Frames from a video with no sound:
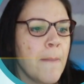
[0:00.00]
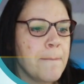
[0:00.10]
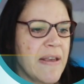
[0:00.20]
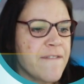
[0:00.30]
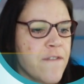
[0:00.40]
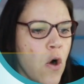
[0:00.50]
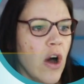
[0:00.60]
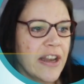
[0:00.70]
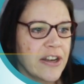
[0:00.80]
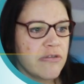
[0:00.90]

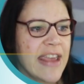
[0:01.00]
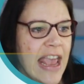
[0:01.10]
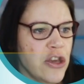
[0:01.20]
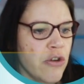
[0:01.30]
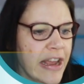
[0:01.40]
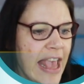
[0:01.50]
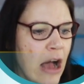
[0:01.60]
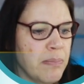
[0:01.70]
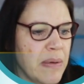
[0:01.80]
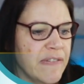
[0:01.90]
before and create your
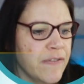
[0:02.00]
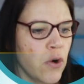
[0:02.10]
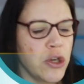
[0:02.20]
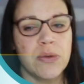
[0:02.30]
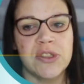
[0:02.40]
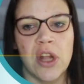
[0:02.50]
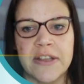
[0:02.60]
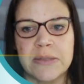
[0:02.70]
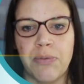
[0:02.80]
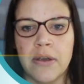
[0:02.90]
account before you start
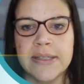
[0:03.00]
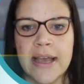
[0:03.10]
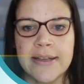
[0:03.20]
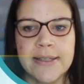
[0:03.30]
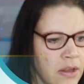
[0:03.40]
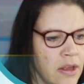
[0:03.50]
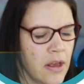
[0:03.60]
this process.